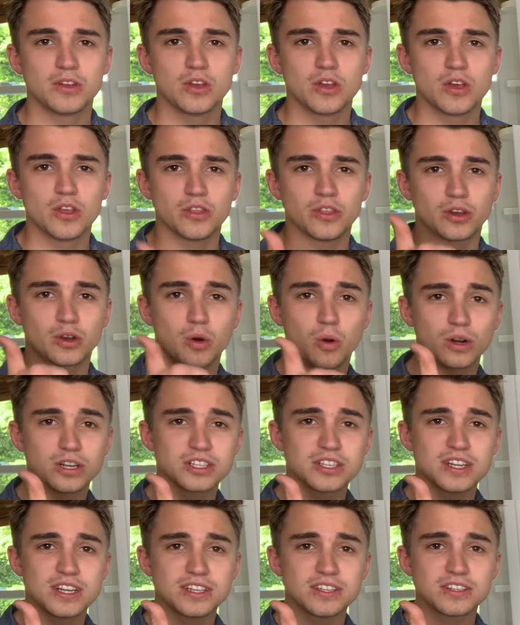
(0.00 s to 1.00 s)
the
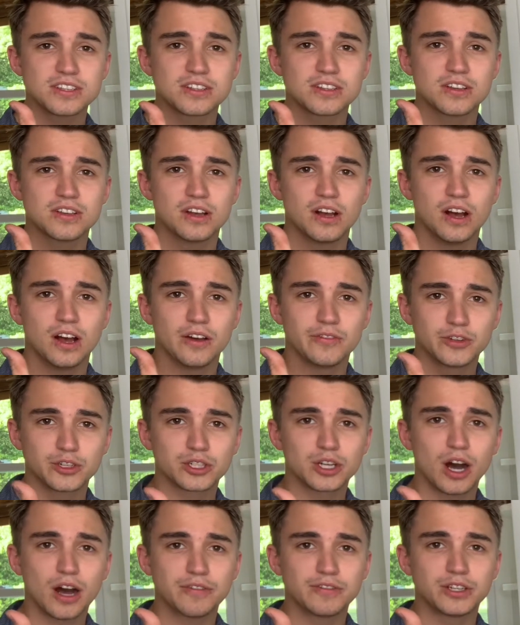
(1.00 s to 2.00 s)
coarseness of your
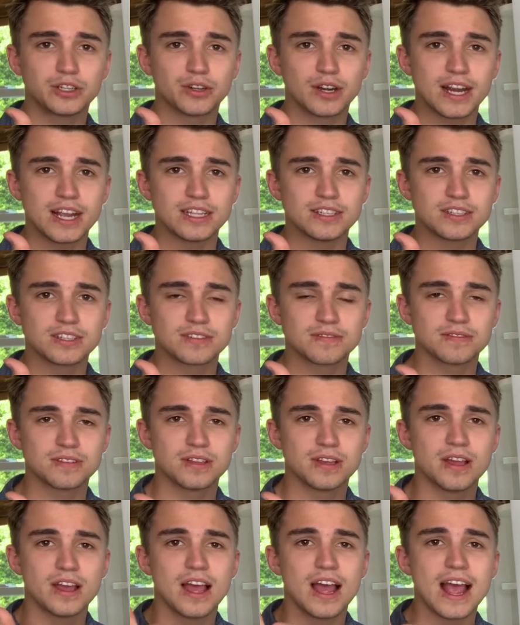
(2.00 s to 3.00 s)
coffee grains
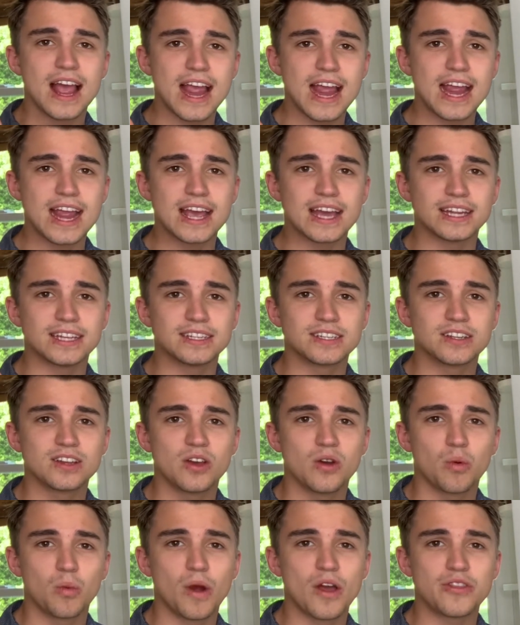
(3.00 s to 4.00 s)
and
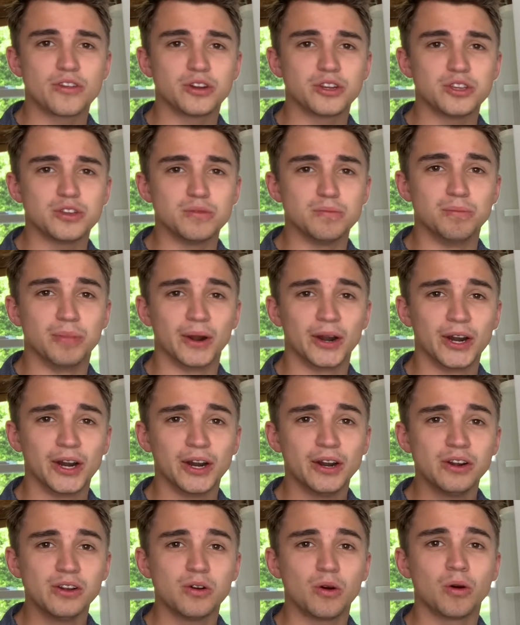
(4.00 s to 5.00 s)
whether you
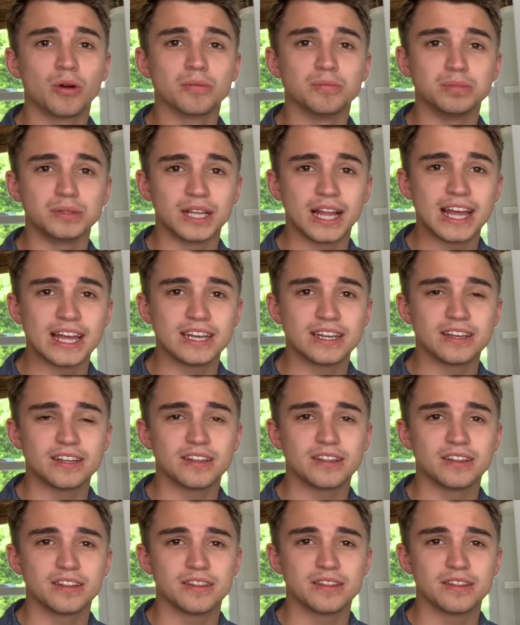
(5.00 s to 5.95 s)
burr or blend the